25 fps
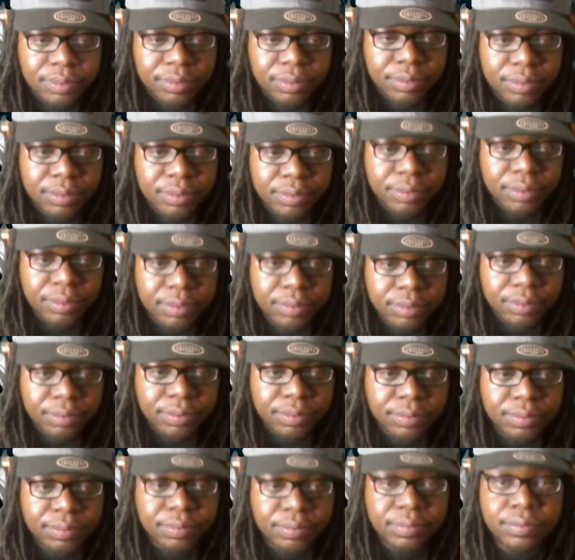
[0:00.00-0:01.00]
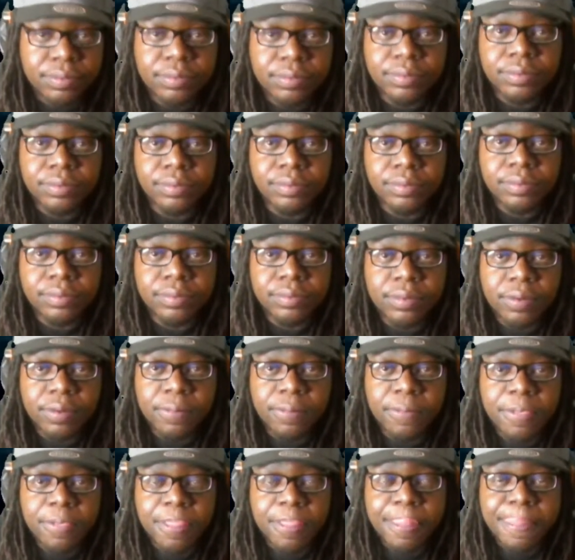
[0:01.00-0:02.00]

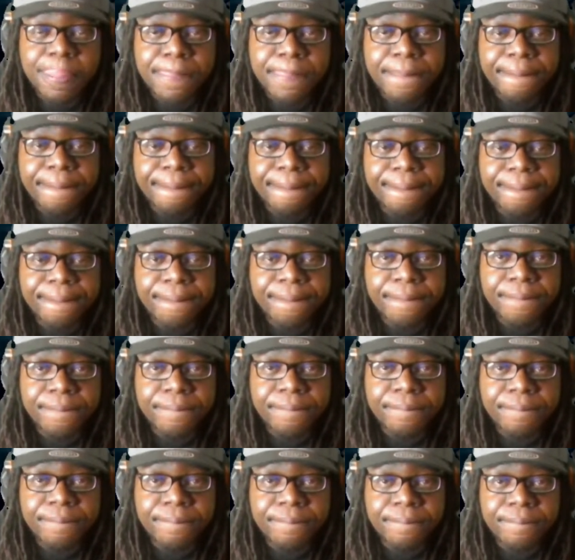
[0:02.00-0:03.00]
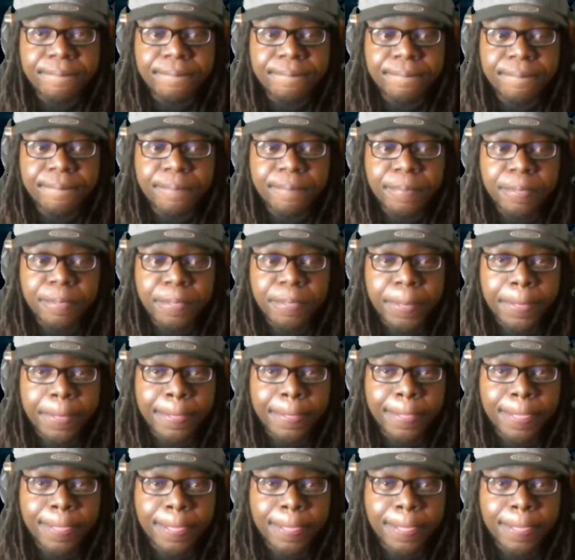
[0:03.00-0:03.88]
Nobody speaks.